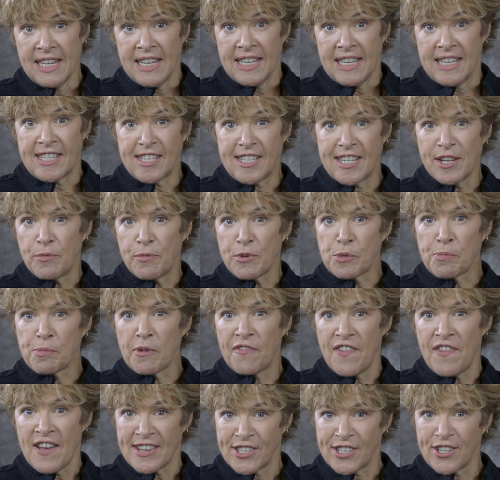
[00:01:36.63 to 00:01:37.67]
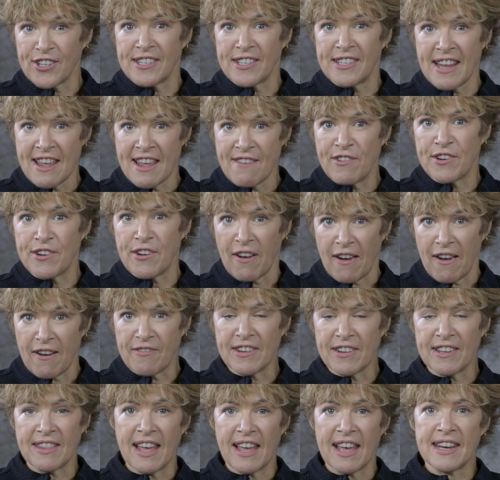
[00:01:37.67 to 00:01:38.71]
Distinguished Professor David
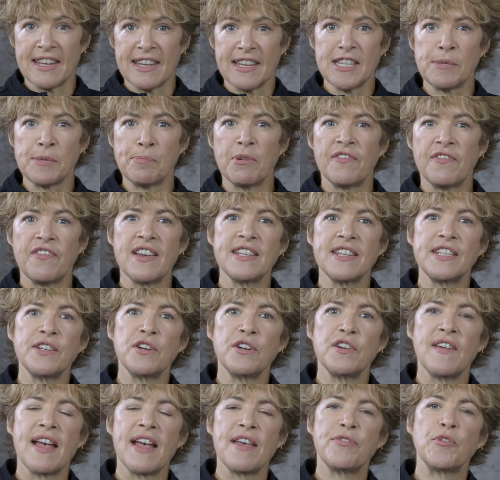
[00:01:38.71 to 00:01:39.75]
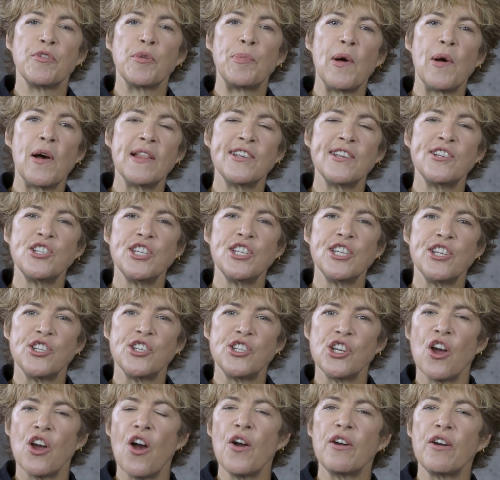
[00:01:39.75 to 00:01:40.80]
Harvey, that is, Professor of Anthropology and
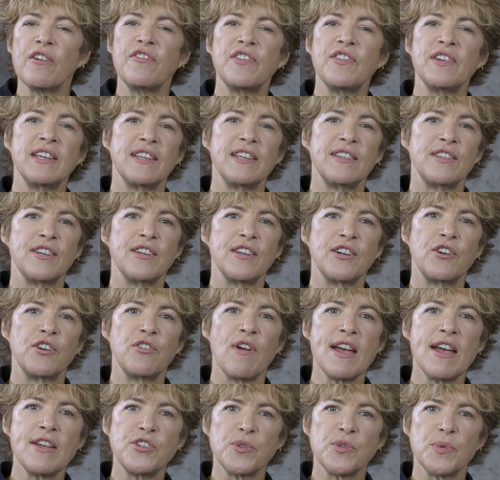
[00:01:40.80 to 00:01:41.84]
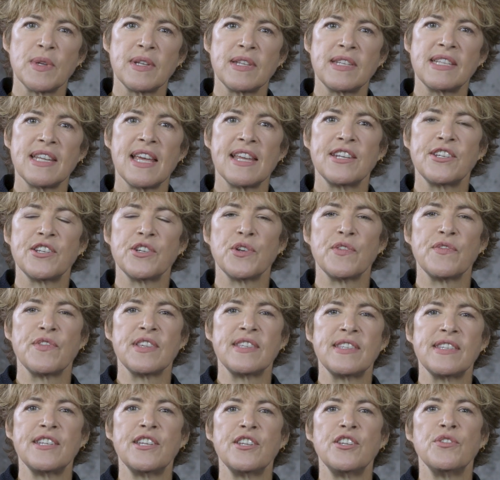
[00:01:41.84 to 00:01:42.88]
Geography at the Graduate Center of the
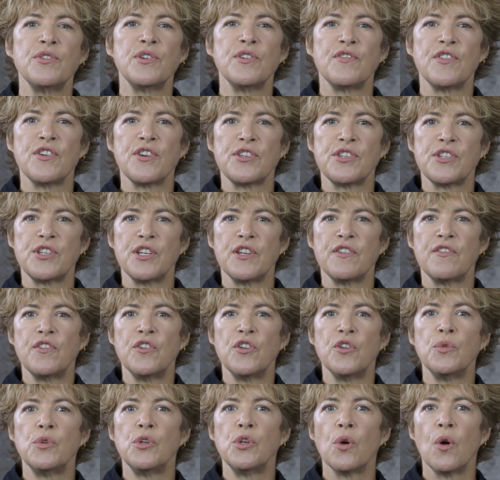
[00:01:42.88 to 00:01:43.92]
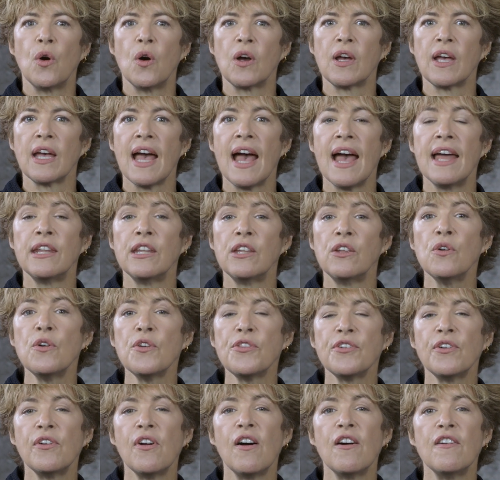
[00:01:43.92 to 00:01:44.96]
City University of New York, and the
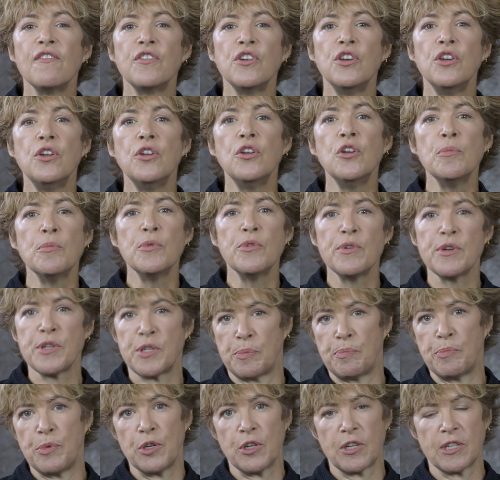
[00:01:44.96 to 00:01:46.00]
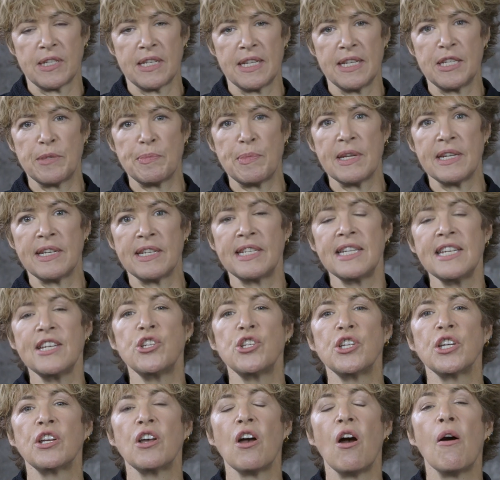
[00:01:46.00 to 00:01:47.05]
author of numerous books. He's been
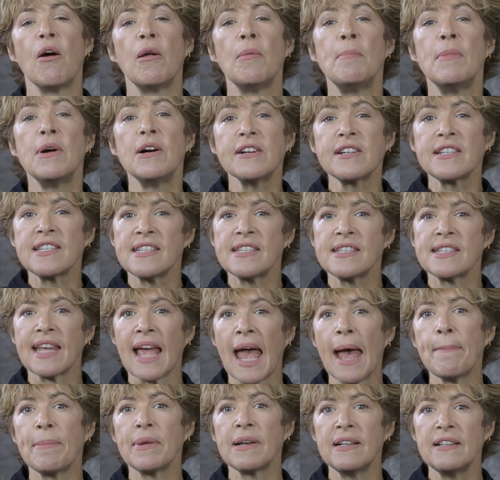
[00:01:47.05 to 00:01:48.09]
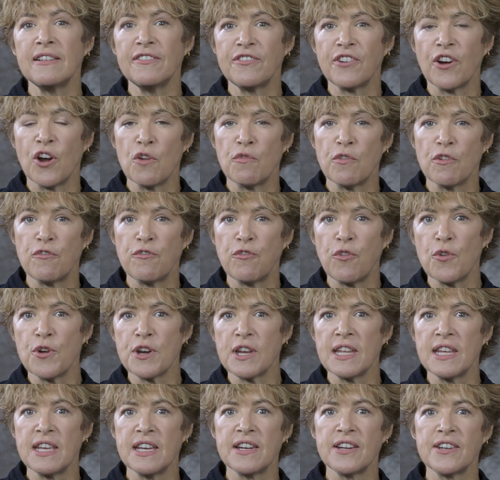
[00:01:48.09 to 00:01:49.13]
teaching Karl Marx's Capital for over 40
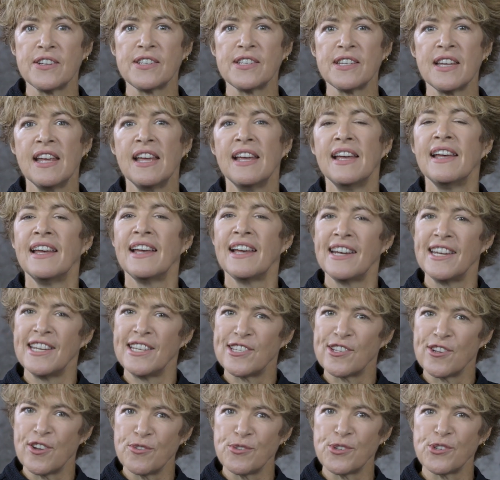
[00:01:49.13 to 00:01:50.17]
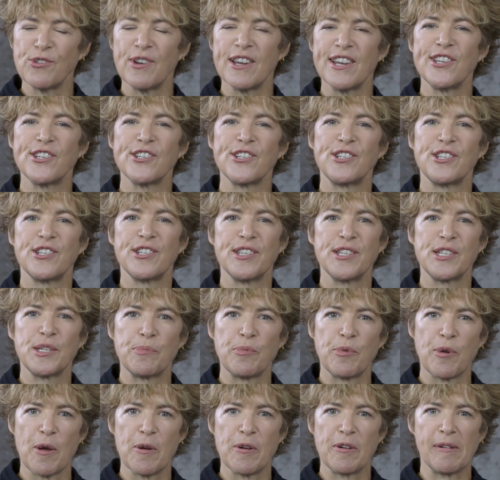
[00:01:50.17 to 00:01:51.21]
years, and he's no stranger to this
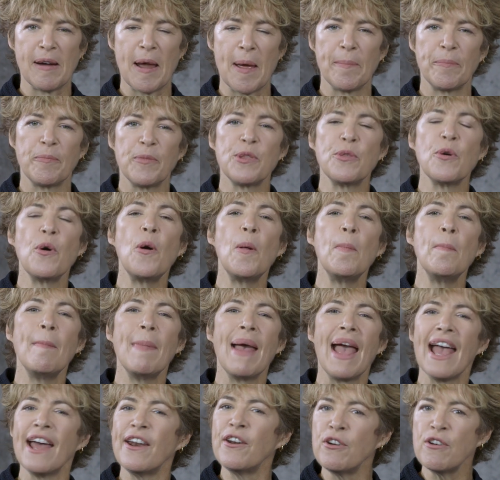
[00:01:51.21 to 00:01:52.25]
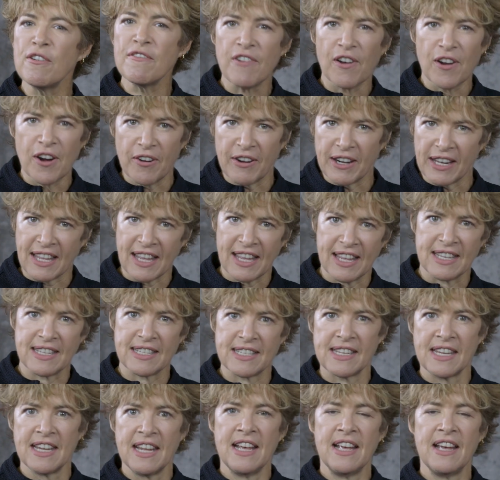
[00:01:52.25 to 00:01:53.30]
program, with all manner of
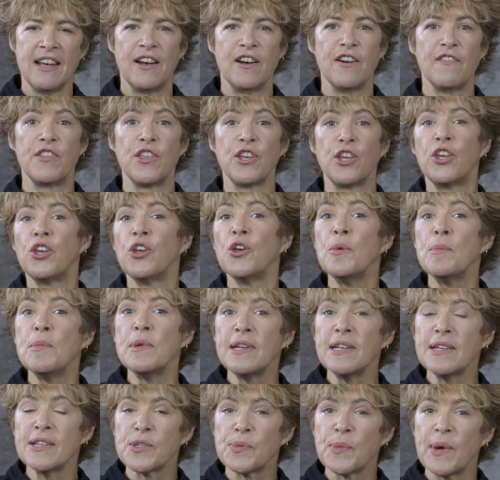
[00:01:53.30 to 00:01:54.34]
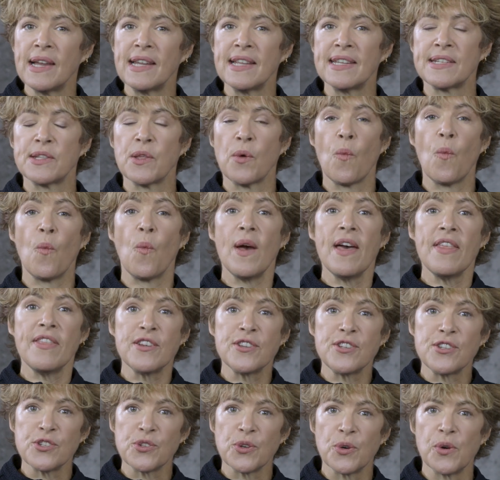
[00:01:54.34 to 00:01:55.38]
hurricanes, of the human as well as the weather
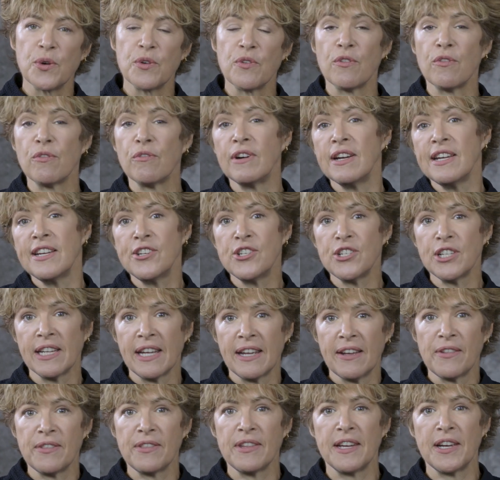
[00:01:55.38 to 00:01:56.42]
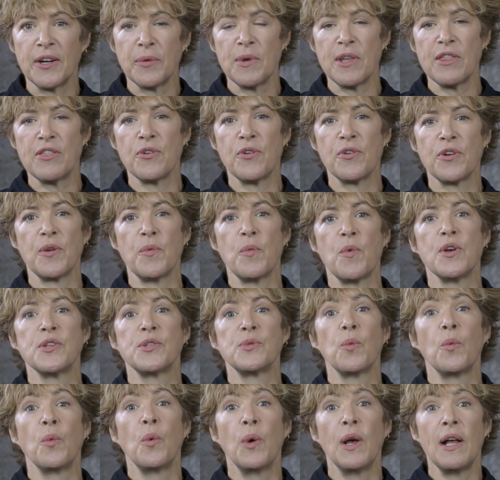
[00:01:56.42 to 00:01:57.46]
sort raging out there. We thought it was
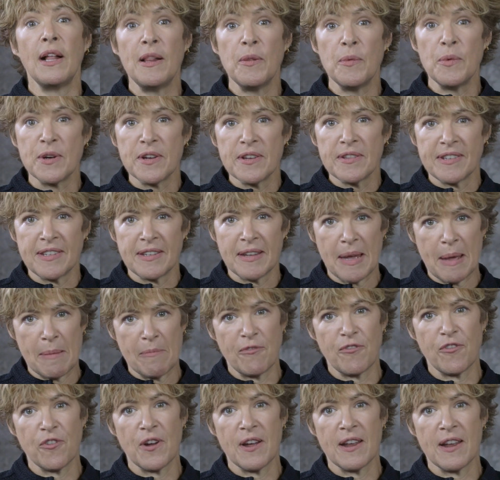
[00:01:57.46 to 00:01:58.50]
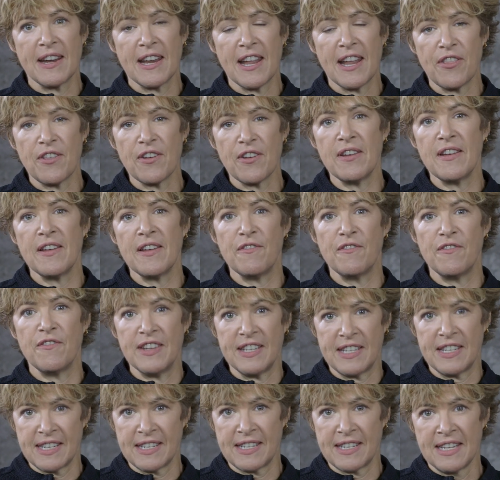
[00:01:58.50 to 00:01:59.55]
well worth time for another
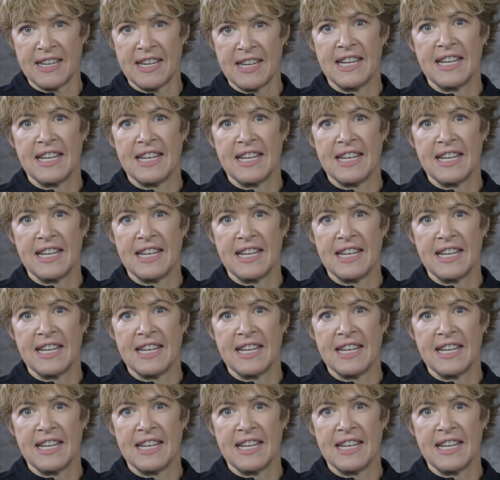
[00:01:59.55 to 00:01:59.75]
visit.